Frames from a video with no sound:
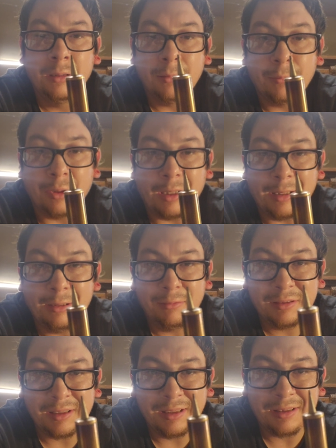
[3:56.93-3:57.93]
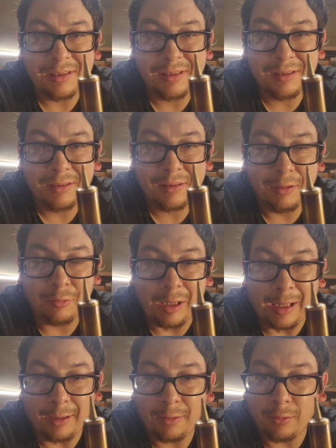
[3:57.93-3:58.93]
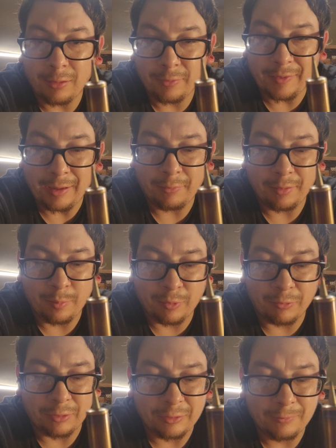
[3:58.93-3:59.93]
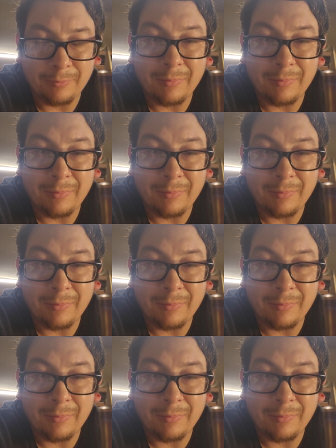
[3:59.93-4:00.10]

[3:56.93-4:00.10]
But I use this to kind of carve out the border.